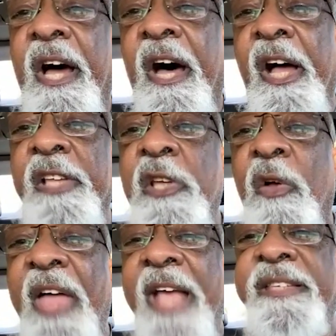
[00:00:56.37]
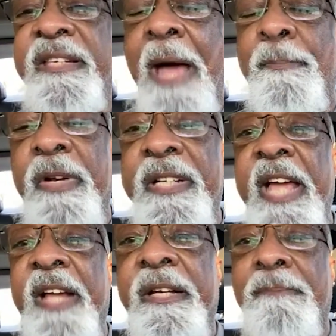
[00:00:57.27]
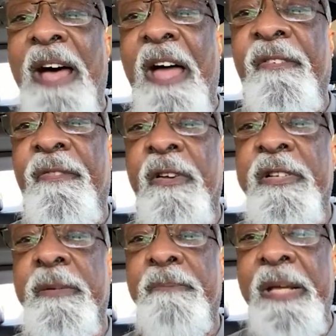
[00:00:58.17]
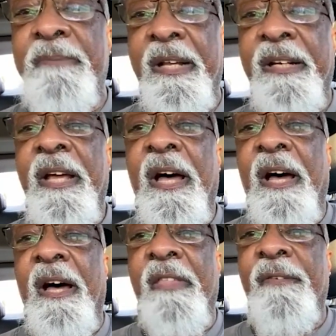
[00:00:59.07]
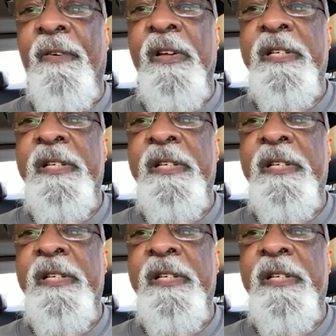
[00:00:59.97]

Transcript: Uh, so that's not protected by the First Amendment. Uh, the First